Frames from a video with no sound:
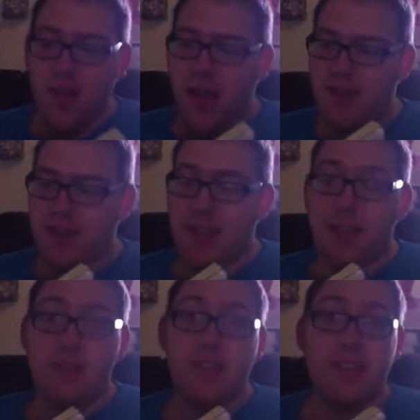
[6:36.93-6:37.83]
I think
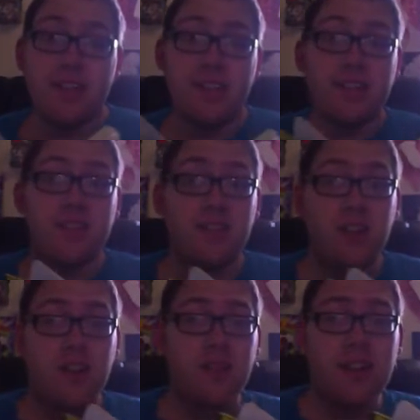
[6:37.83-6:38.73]
Javier Hernandez has got
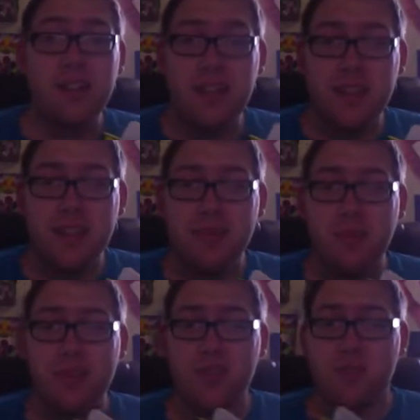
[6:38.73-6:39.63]
a great chance of
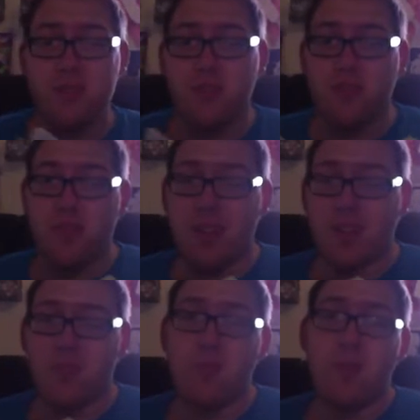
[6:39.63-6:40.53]
being top scorer in that
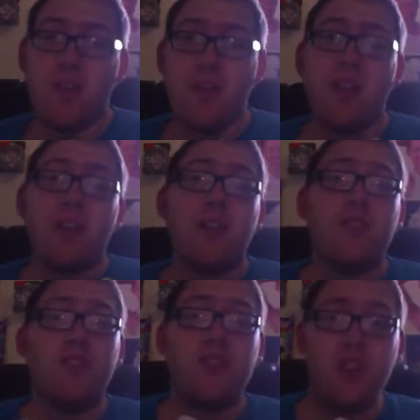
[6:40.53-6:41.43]
group.
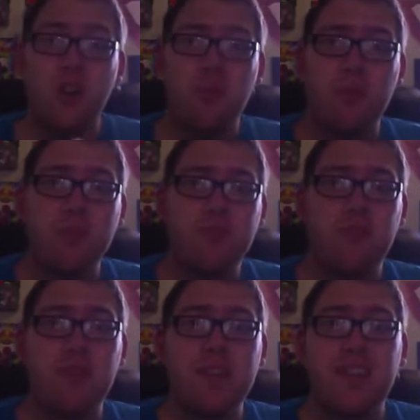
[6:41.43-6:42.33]
Such a goal poacher for
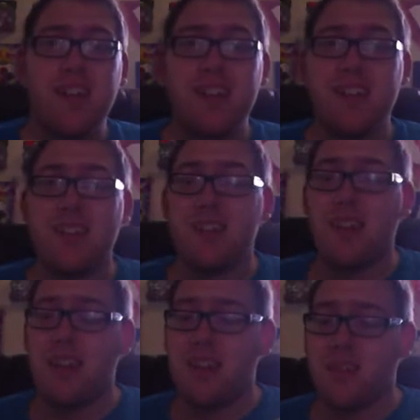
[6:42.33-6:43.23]
Man United and
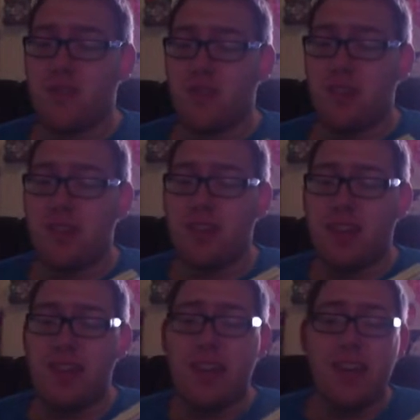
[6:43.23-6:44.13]
his country, and I think
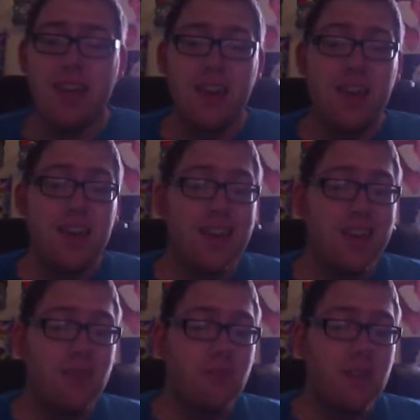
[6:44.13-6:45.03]
he
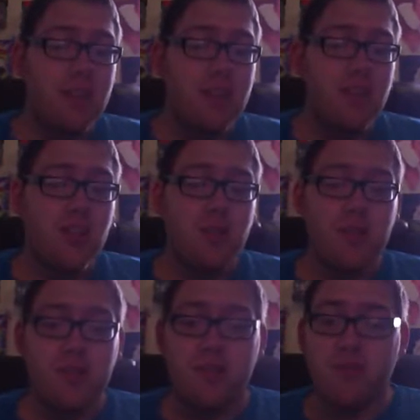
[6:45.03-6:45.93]
could be the top
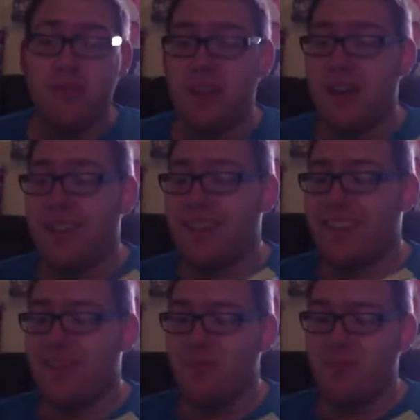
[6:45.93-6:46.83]
goal scorer in there. I think
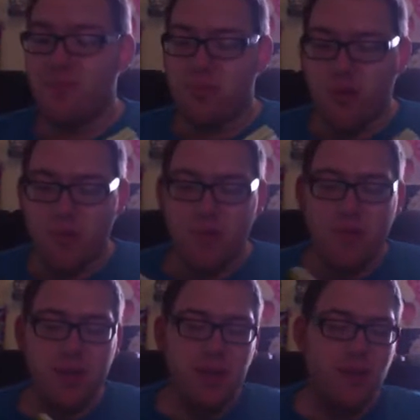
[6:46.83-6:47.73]
it probably won't
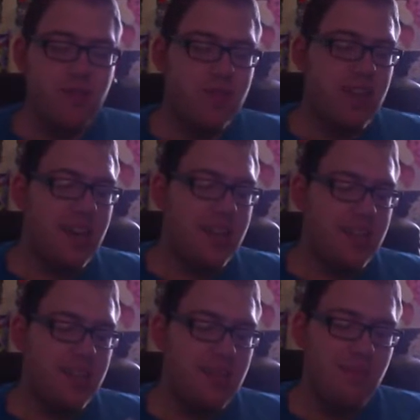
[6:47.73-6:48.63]
be enough to get his
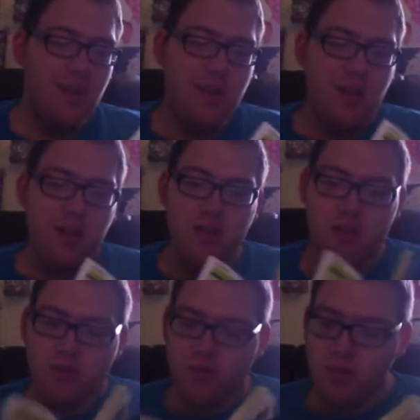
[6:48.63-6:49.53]
team
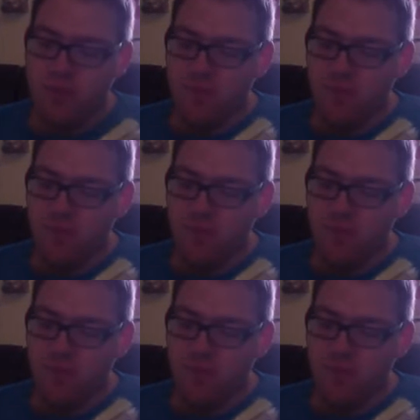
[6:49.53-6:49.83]
through.